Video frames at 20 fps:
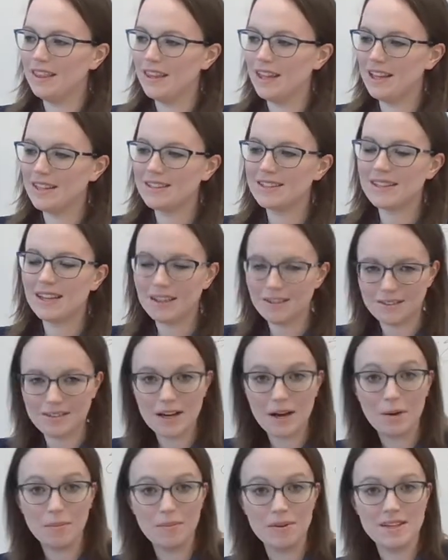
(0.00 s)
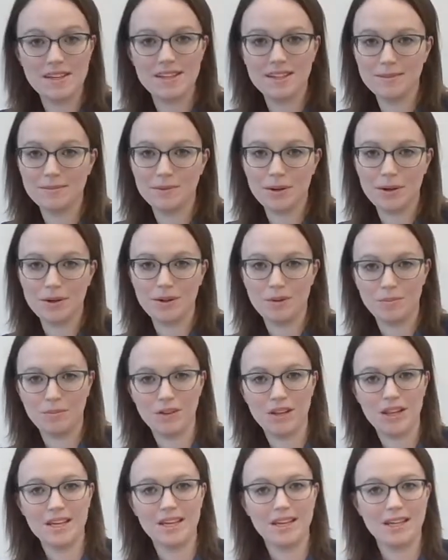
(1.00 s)
instead of now
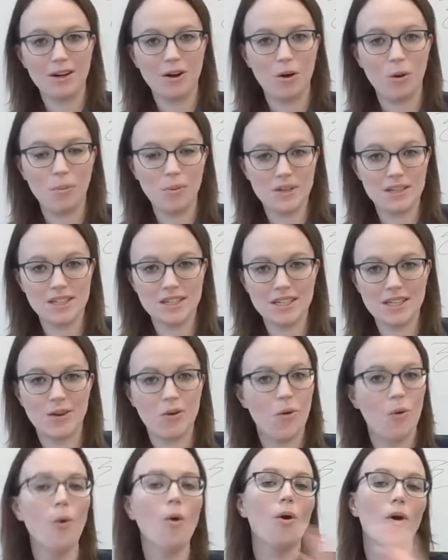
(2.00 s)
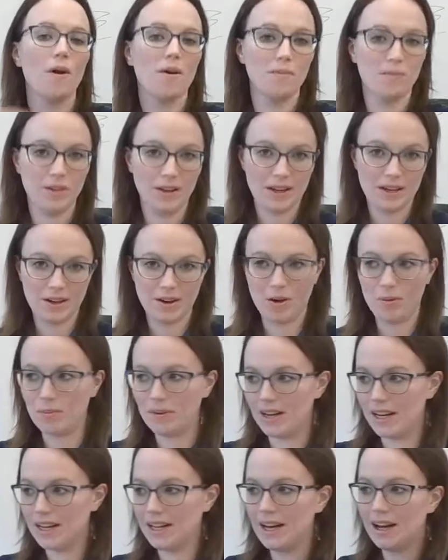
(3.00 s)
playing Open D or playing Open
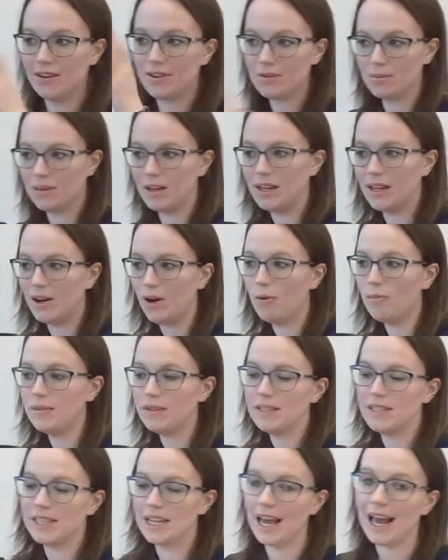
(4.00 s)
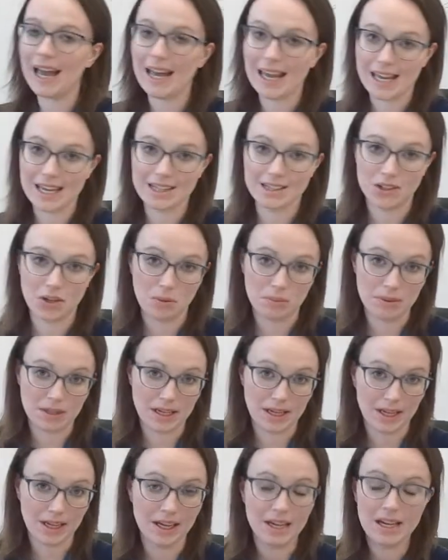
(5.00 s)
A, now you're playing Open D and Open
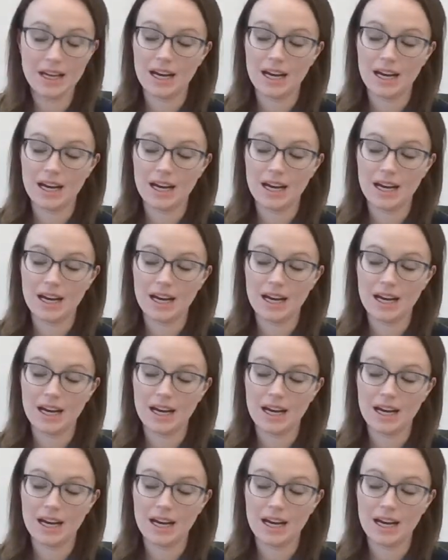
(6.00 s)
A.